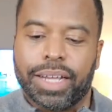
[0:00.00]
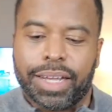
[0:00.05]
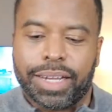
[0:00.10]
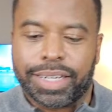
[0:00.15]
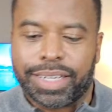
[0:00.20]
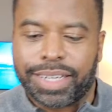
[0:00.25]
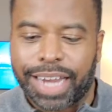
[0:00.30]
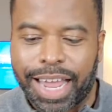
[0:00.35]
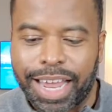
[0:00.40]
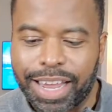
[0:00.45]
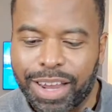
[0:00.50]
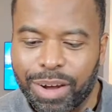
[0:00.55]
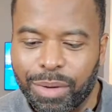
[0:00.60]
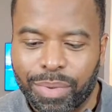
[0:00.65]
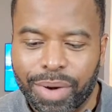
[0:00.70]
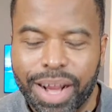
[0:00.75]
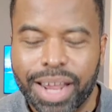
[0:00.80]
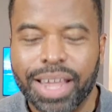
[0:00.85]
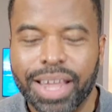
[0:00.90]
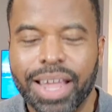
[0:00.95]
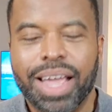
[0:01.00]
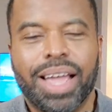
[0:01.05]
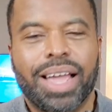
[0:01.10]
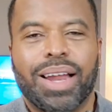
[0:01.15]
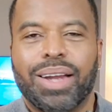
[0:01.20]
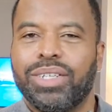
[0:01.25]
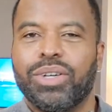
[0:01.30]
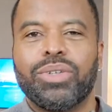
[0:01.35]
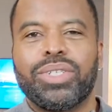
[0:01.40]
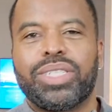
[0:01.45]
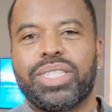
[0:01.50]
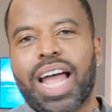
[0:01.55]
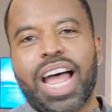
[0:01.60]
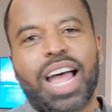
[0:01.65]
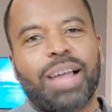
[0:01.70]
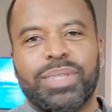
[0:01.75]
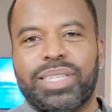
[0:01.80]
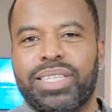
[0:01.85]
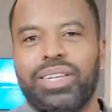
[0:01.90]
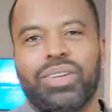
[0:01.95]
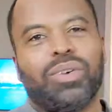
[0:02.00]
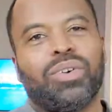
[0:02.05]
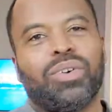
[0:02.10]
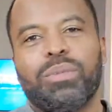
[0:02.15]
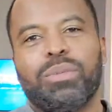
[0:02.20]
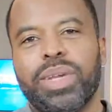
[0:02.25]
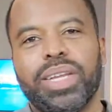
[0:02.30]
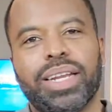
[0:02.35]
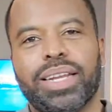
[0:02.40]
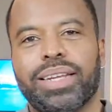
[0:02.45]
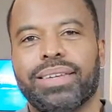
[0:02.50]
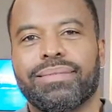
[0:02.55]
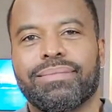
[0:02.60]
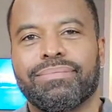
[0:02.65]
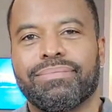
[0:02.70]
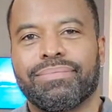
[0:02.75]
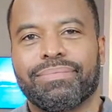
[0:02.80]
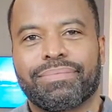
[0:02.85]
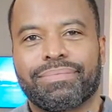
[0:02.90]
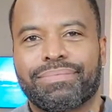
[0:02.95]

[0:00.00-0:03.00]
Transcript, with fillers: take a break. Your job is still going to be there.